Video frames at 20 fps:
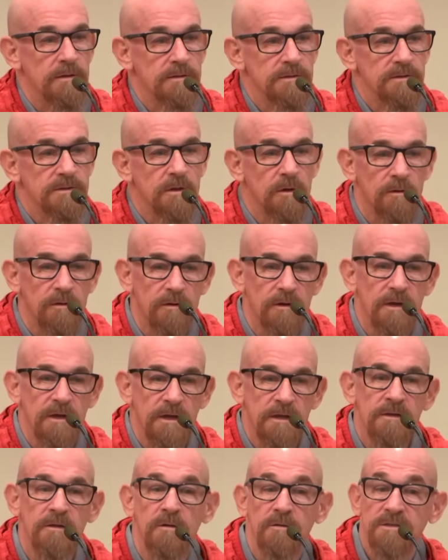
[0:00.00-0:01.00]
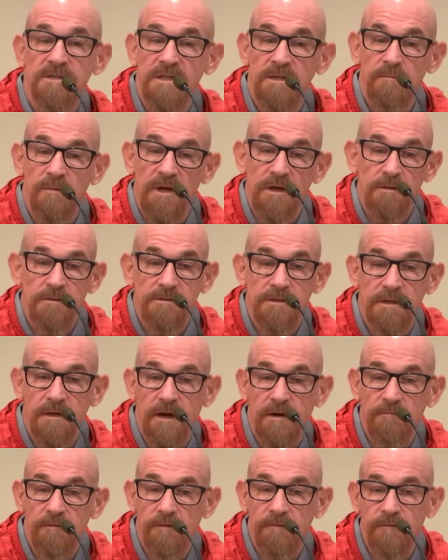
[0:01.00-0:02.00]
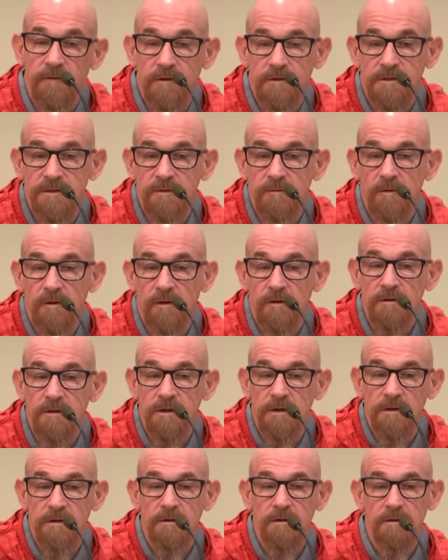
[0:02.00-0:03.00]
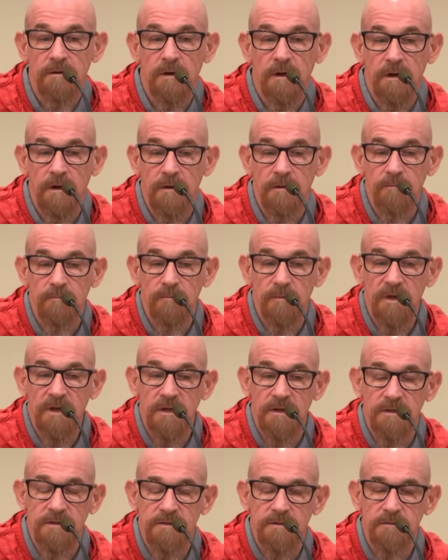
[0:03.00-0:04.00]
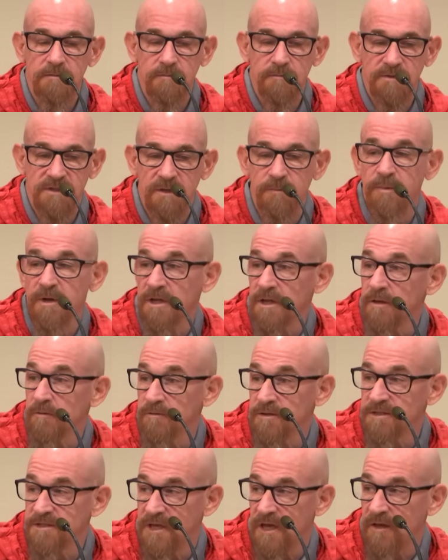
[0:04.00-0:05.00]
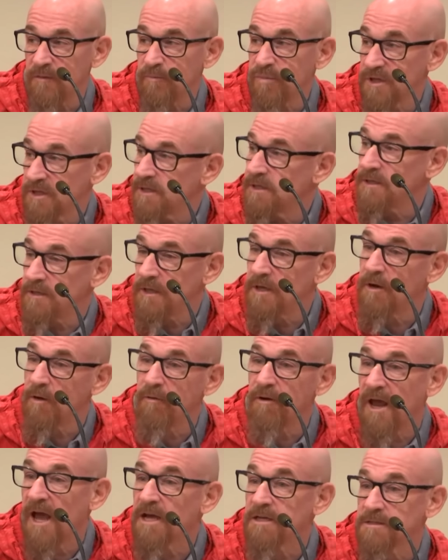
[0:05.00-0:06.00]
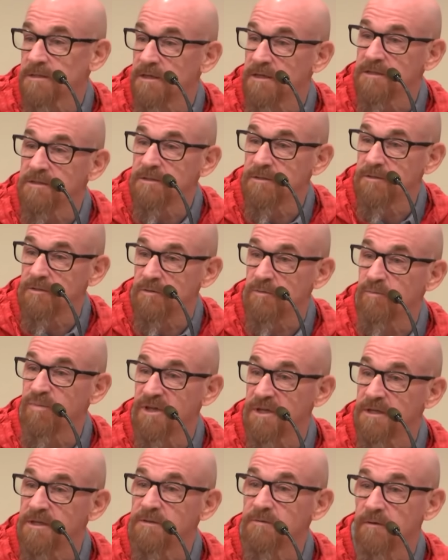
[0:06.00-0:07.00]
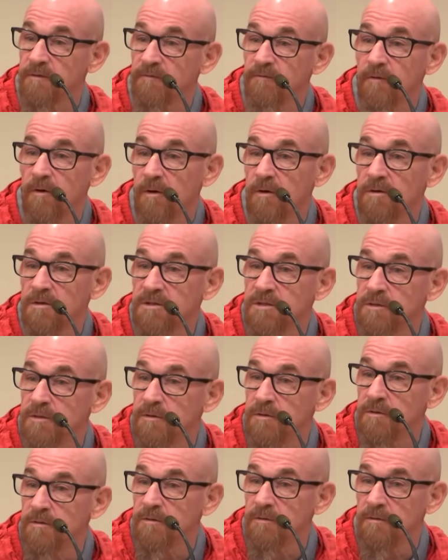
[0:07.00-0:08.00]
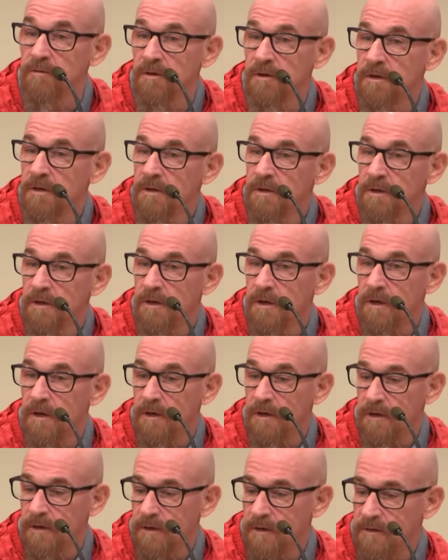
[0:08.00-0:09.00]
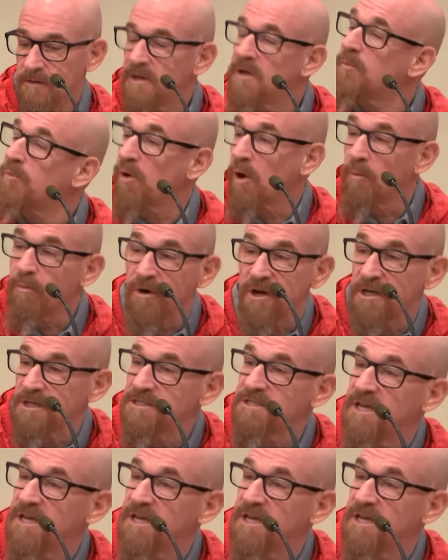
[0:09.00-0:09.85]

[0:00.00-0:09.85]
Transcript: So in those emails that I referred to earlier, it typically would say, please, would ask us to please refer to the appropriate